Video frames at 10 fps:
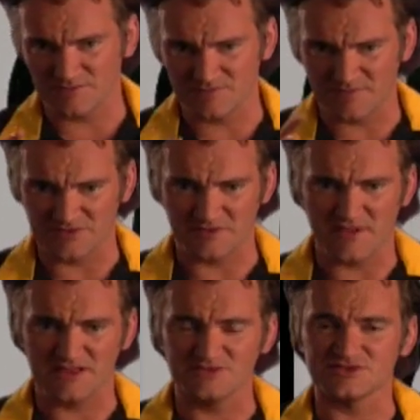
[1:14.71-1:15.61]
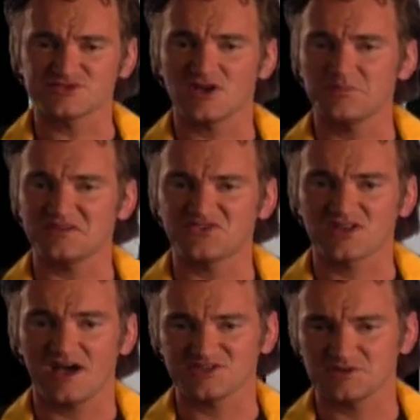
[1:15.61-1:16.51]
about the man you just saw, Beat
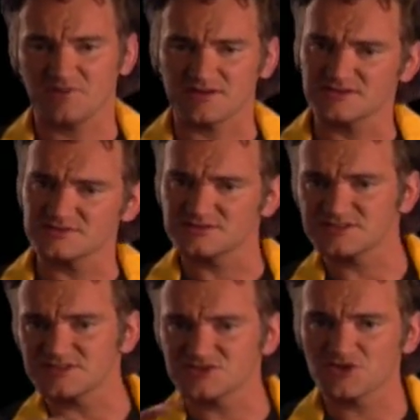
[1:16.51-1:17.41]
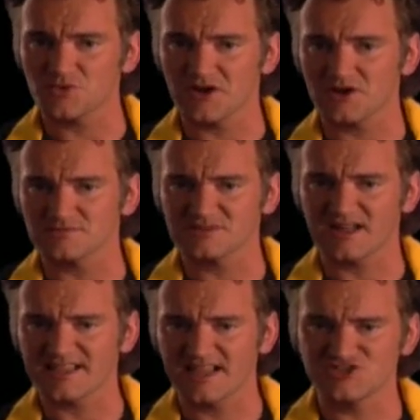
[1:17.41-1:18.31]
Takeshi, about his, his career, kind
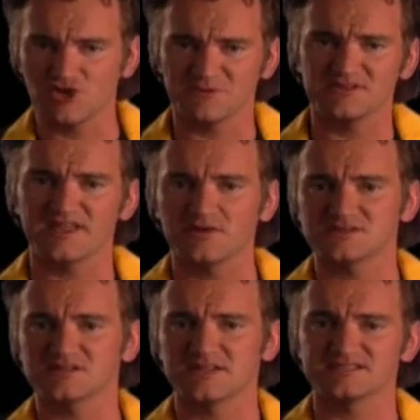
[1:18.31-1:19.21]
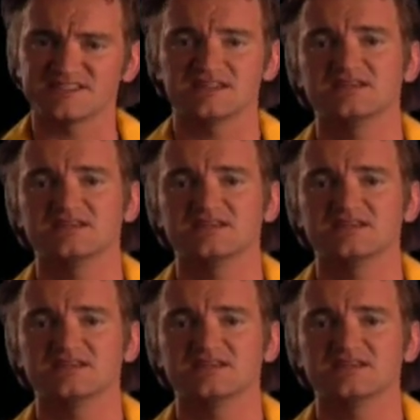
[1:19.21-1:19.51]
of catch you up to date with Sonatine.